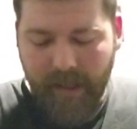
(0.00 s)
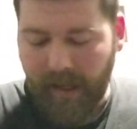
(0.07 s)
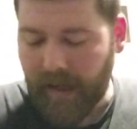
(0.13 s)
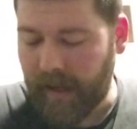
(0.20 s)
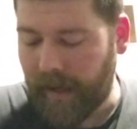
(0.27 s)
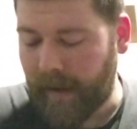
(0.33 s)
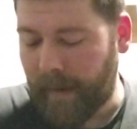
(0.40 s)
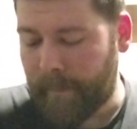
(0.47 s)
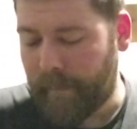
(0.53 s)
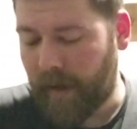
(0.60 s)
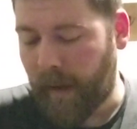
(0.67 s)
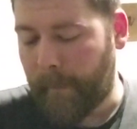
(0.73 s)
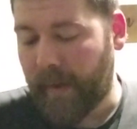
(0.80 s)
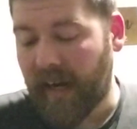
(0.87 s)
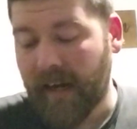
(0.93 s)

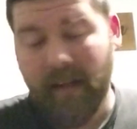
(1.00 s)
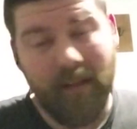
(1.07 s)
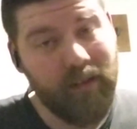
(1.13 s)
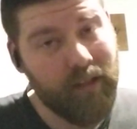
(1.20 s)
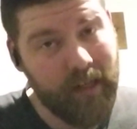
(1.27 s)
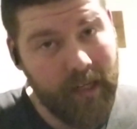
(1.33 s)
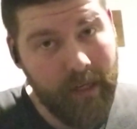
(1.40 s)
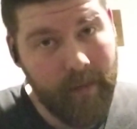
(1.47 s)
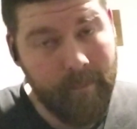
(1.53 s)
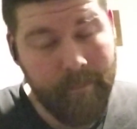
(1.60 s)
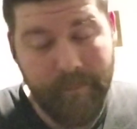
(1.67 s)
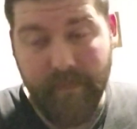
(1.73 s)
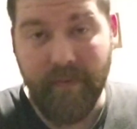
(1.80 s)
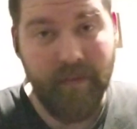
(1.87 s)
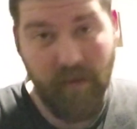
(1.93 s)
Apparently,
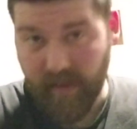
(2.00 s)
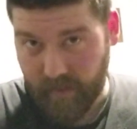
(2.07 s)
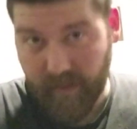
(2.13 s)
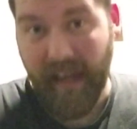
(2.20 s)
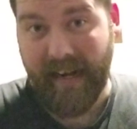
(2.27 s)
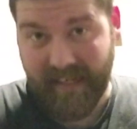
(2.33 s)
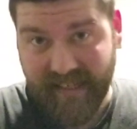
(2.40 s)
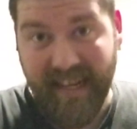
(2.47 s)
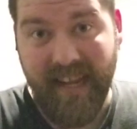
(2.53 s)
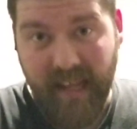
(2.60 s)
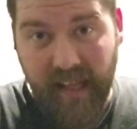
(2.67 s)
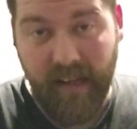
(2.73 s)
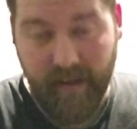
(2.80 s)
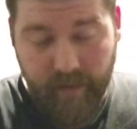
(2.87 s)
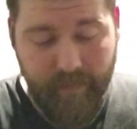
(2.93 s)
they
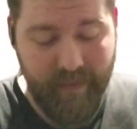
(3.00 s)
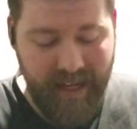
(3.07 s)
did,